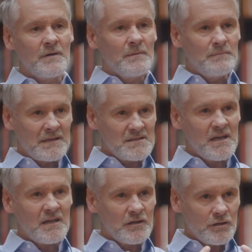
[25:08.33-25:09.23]

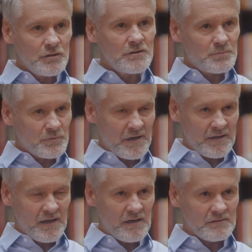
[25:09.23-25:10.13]
maintaining good
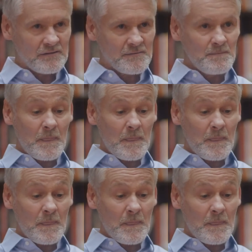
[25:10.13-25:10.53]
brain health.